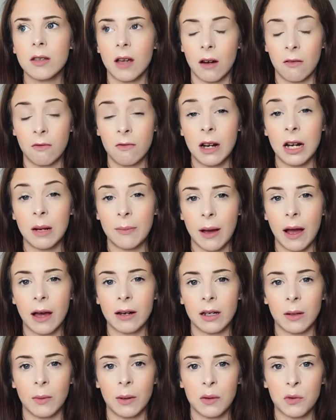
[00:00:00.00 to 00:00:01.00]
tie really
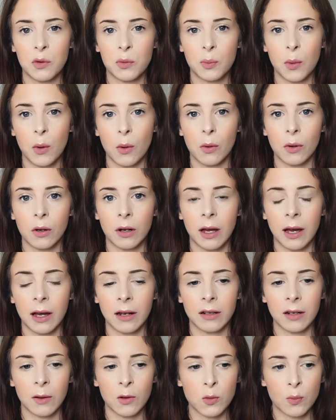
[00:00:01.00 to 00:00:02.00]
badly when he was born
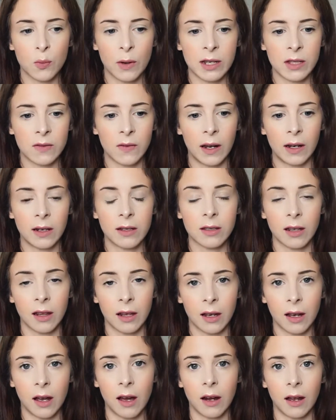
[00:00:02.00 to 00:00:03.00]
and I was breastfeeding so they
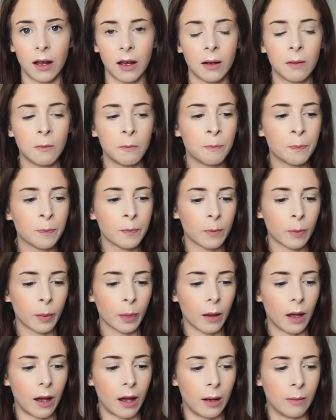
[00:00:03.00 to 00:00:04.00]
cut it.
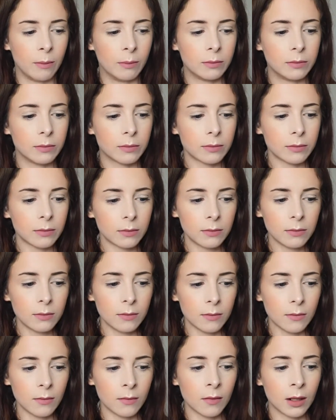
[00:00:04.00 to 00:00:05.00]
And
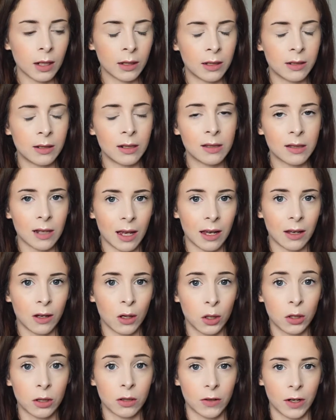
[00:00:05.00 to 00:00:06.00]
they did say it
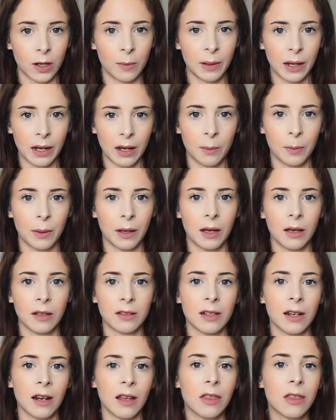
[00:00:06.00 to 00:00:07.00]
could grow back a bit
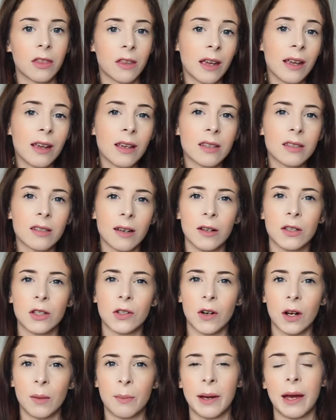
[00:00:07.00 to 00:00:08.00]
and I think it started to
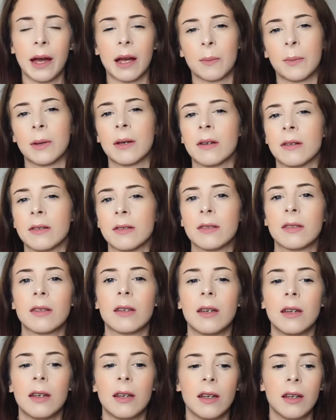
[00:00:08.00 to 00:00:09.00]
grow back because
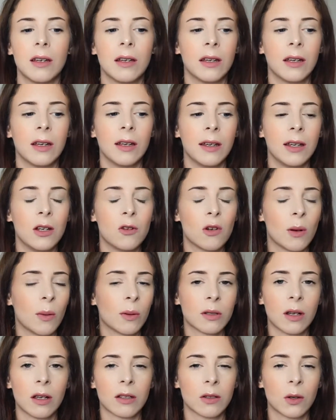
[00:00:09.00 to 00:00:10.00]
he
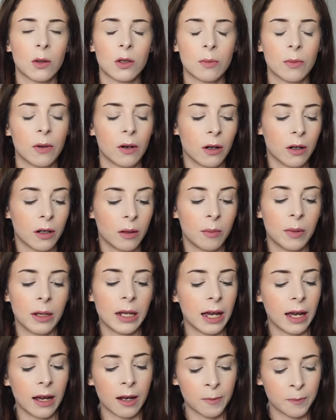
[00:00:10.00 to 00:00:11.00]
dribbles, let us know tomorrow. But
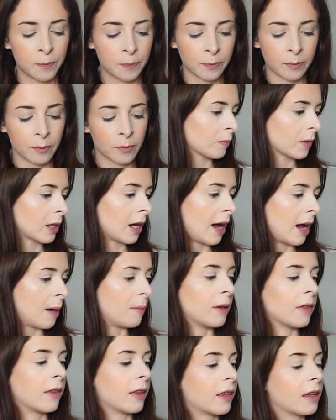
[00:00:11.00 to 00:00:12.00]
yeah.
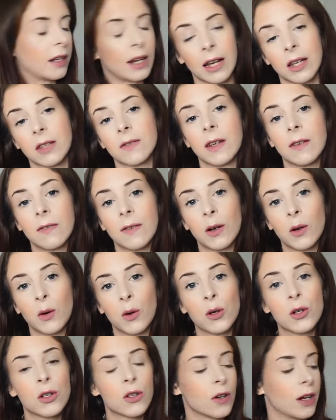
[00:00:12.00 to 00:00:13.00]
And then the next thing for
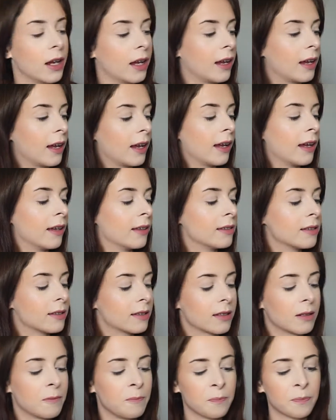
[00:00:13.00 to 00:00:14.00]
laundry
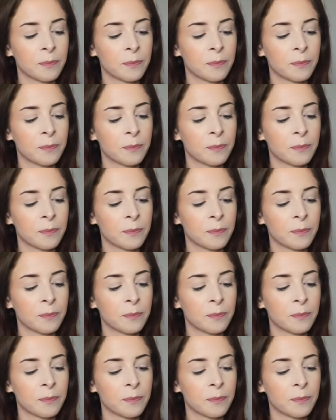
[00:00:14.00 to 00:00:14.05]
is